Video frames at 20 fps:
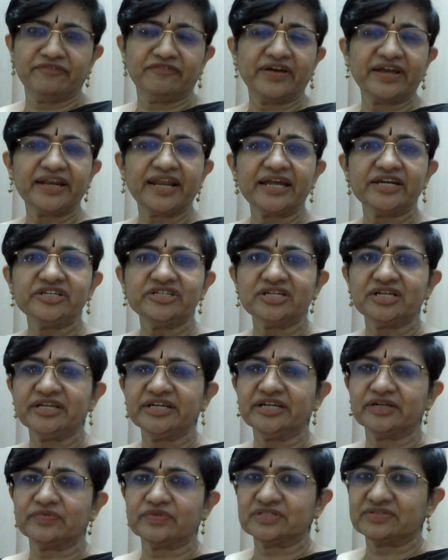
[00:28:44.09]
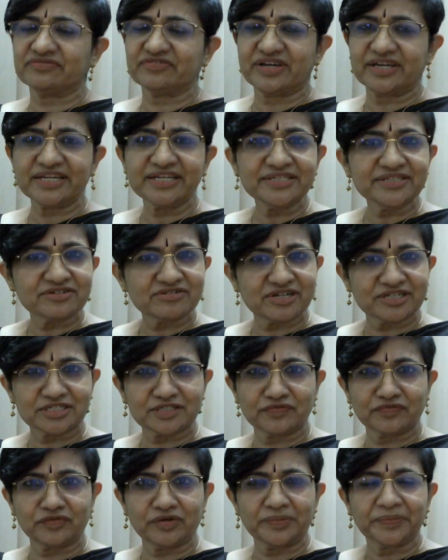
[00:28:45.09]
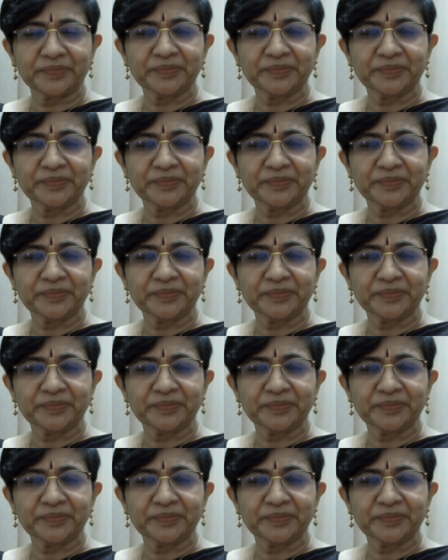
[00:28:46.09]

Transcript: Financially, it was very stressful.